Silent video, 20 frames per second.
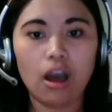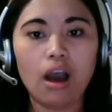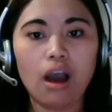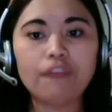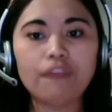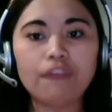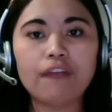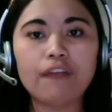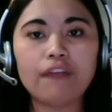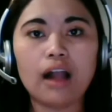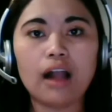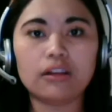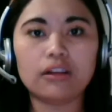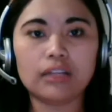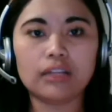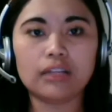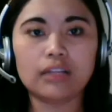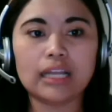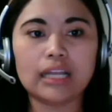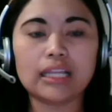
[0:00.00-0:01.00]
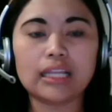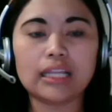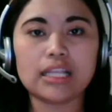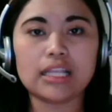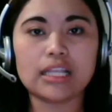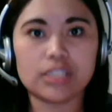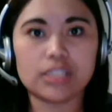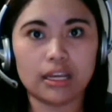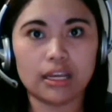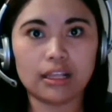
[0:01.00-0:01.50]
of calculate
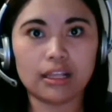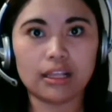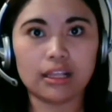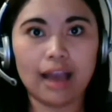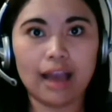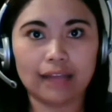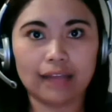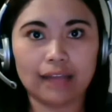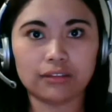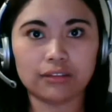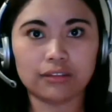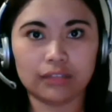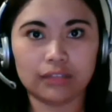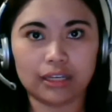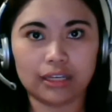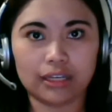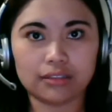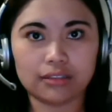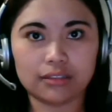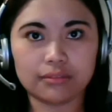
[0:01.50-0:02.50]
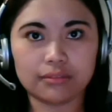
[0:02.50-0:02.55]
inside calculate